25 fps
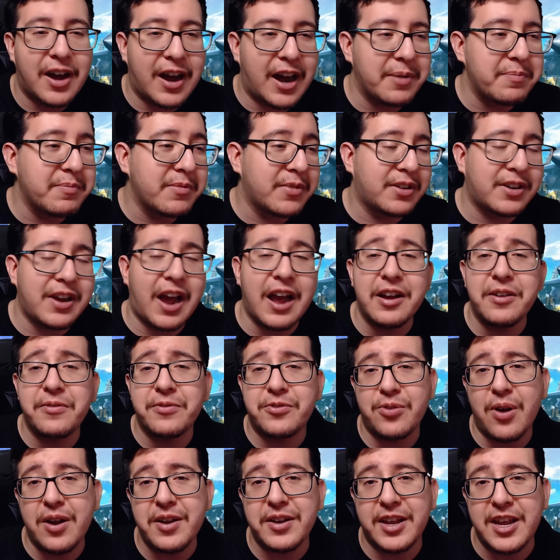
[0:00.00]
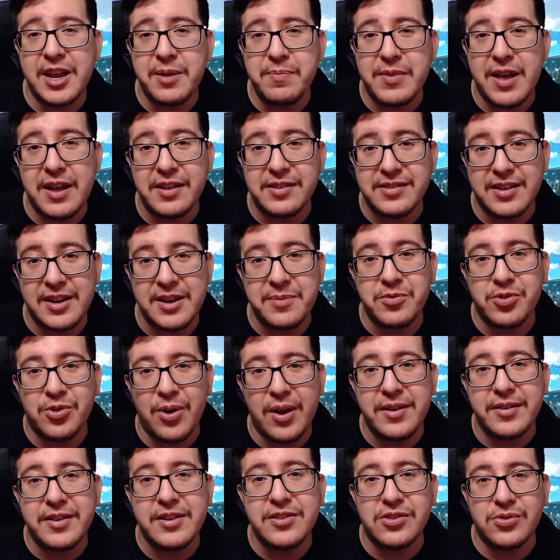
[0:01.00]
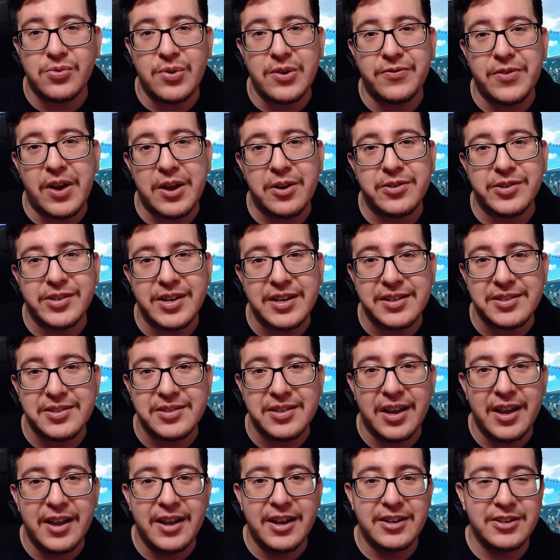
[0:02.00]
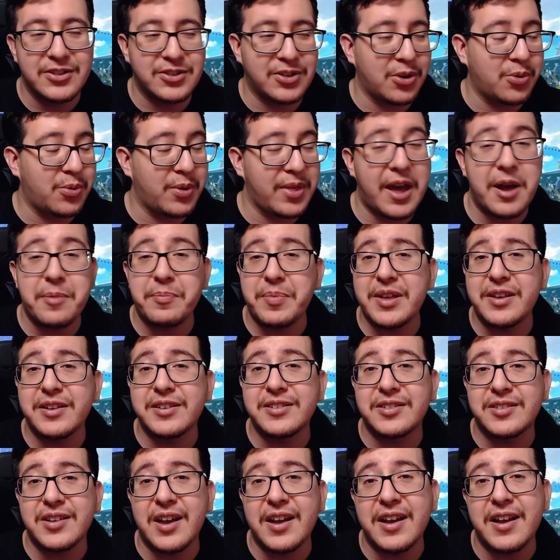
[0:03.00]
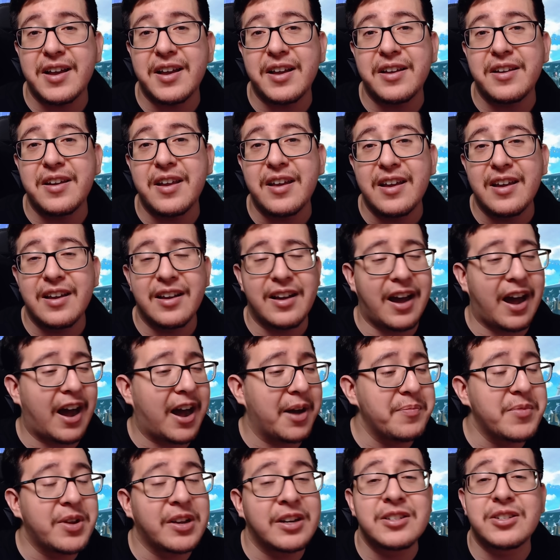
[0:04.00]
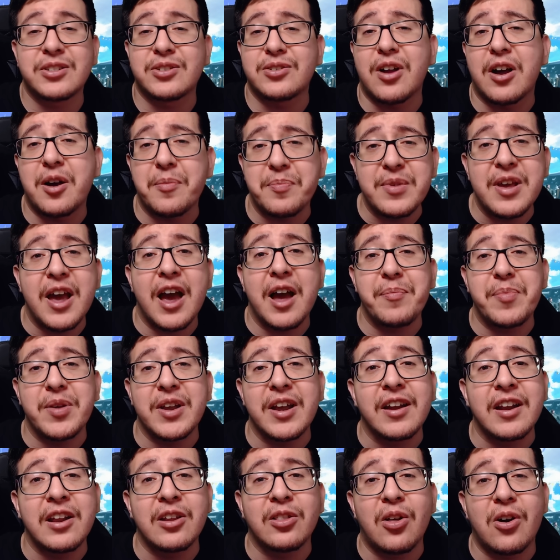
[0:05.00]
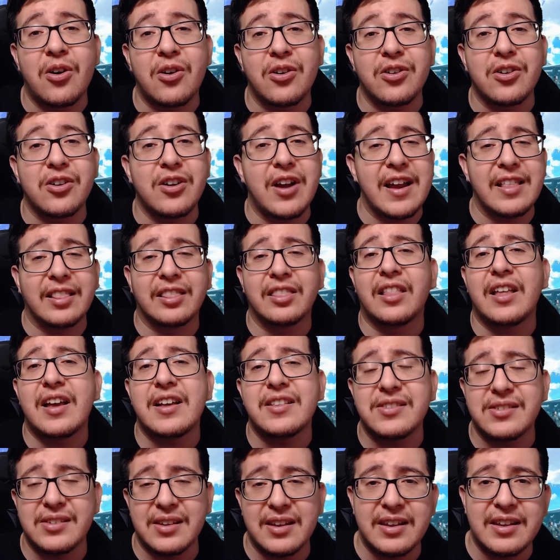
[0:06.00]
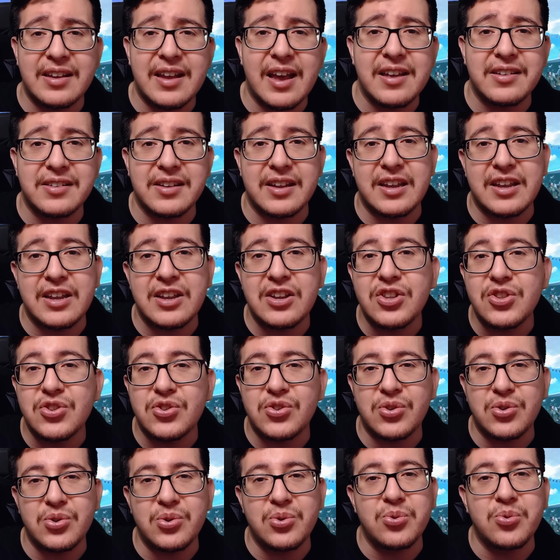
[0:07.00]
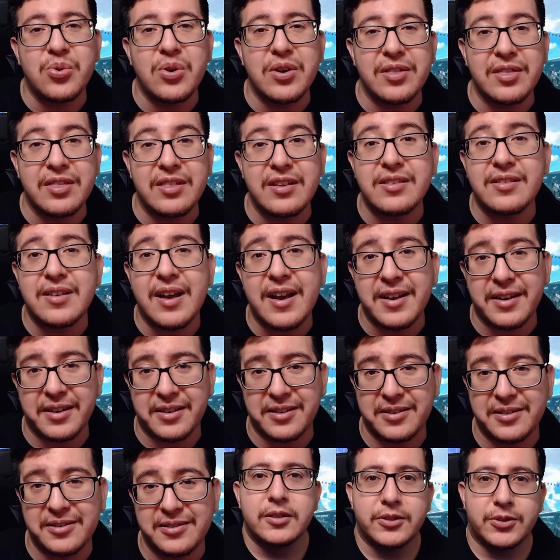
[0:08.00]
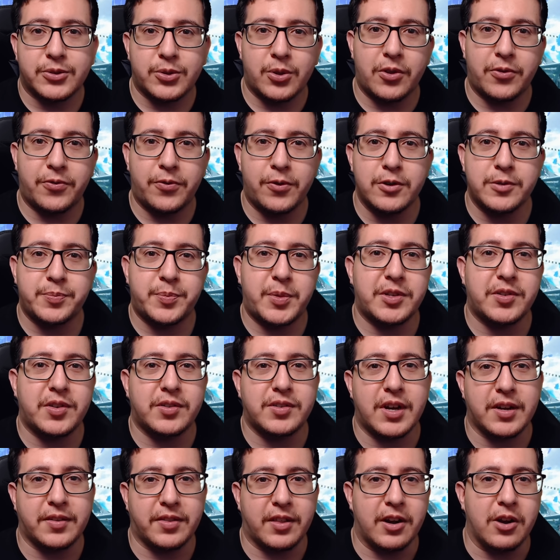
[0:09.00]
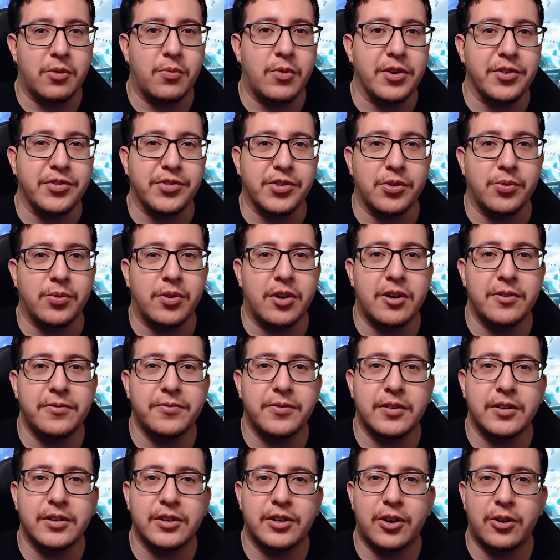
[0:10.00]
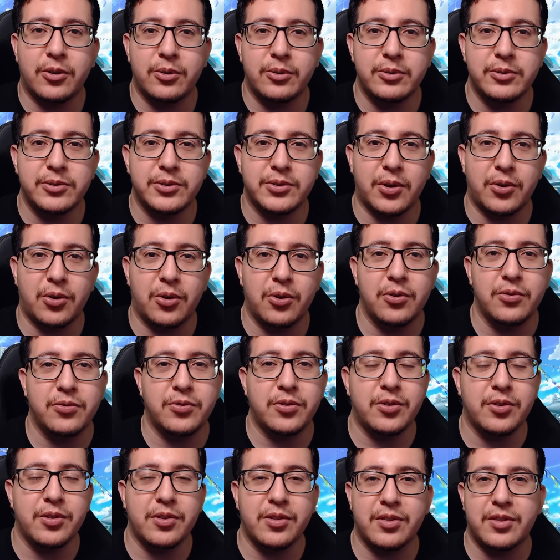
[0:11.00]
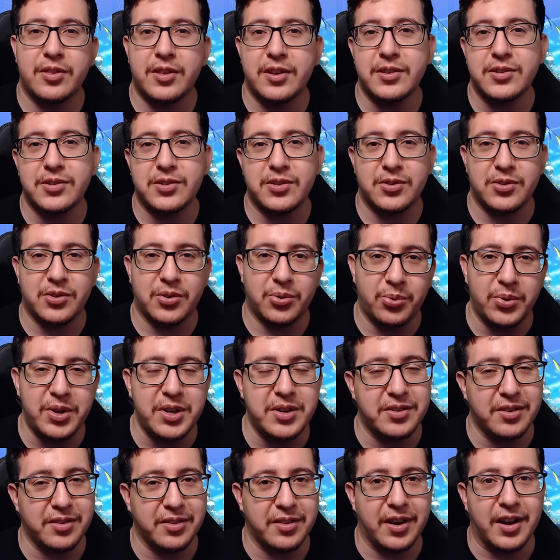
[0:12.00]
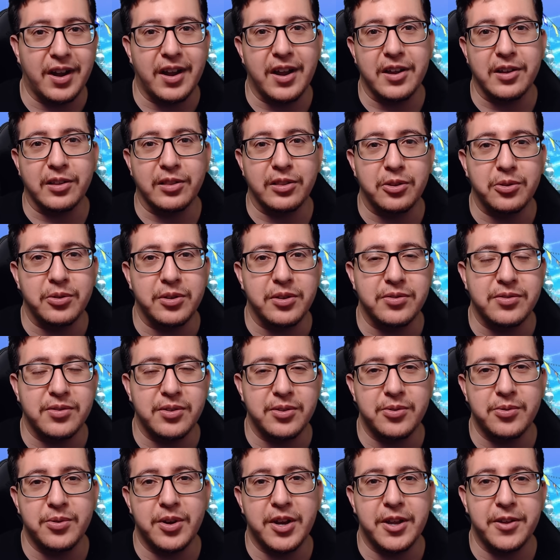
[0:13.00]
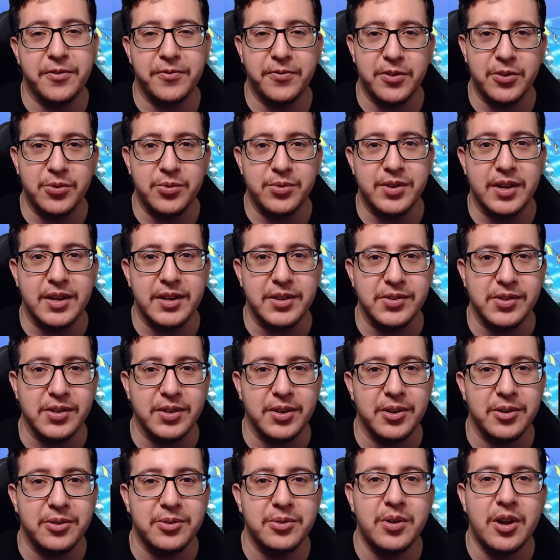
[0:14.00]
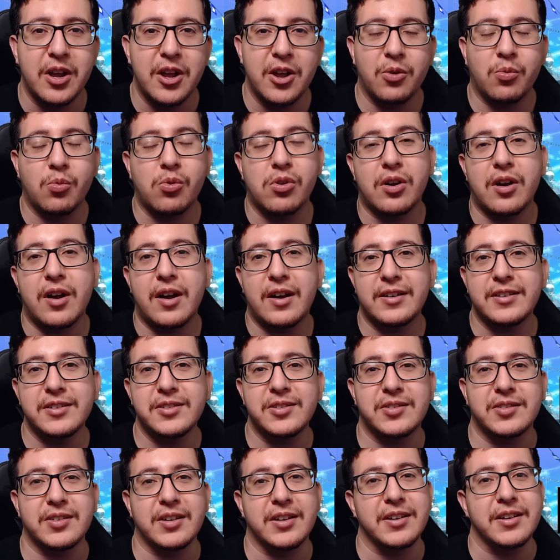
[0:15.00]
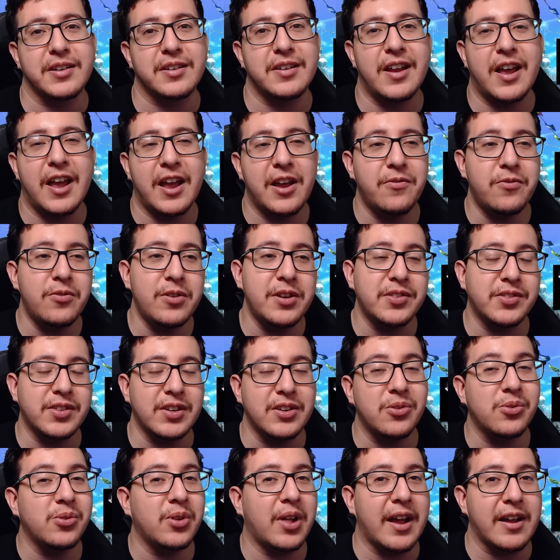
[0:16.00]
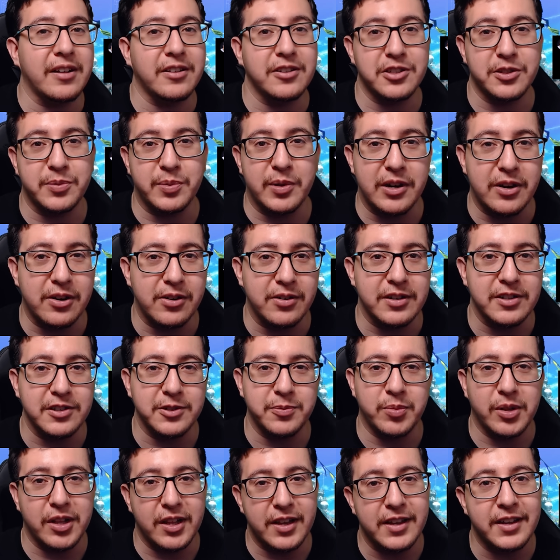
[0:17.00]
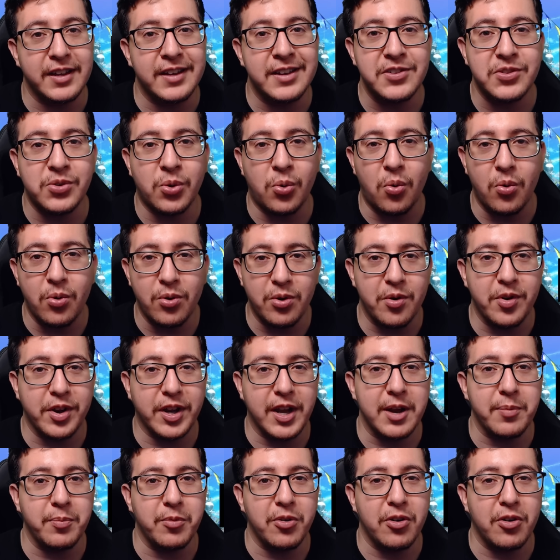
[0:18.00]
I'm kind of trying to keep that same trend in Street Fighter 6. So with that being said, I'm gonna stop yapping any longer and let's get into the tech. So the first piece of tech that I want to show off goes over this tweet that I alluded to a few days ago, where I said every single Alex player is playing his corner game